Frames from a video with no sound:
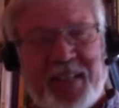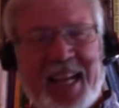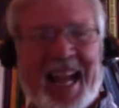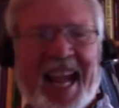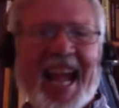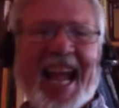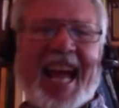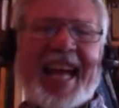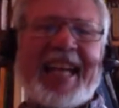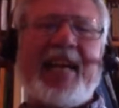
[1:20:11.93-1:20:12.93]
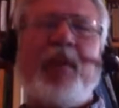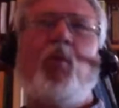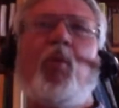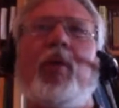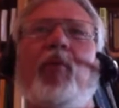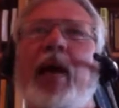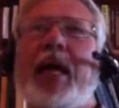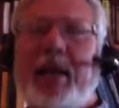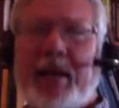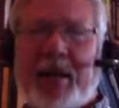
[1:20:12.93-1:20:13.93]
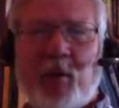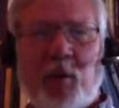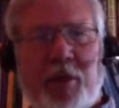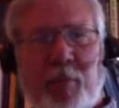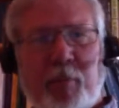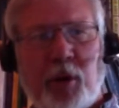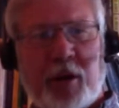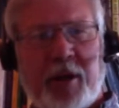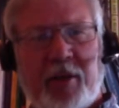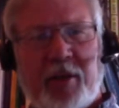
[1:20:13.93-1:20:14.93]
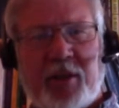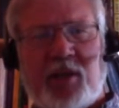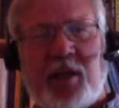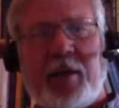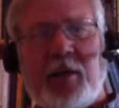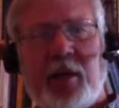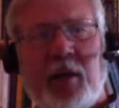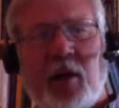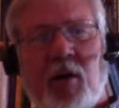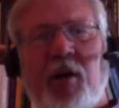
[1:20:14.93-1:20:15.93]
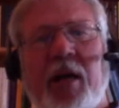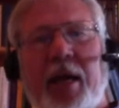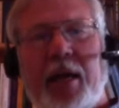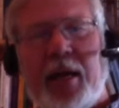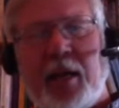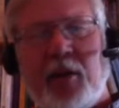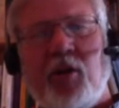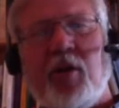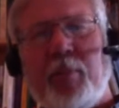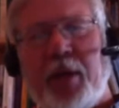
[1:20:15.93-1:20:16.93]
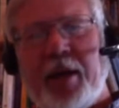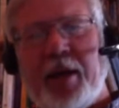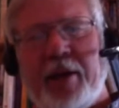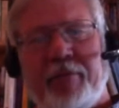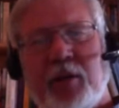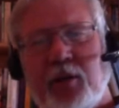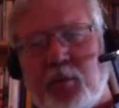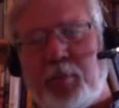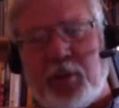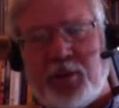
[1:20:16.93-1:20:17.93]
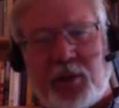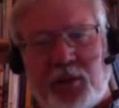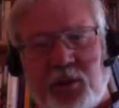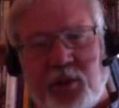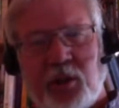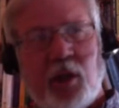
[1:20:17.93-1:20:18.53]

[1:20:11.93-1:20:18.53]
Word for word: Right. And he went right in there with a book that said, uh, okay, in Europe they have conspiracies,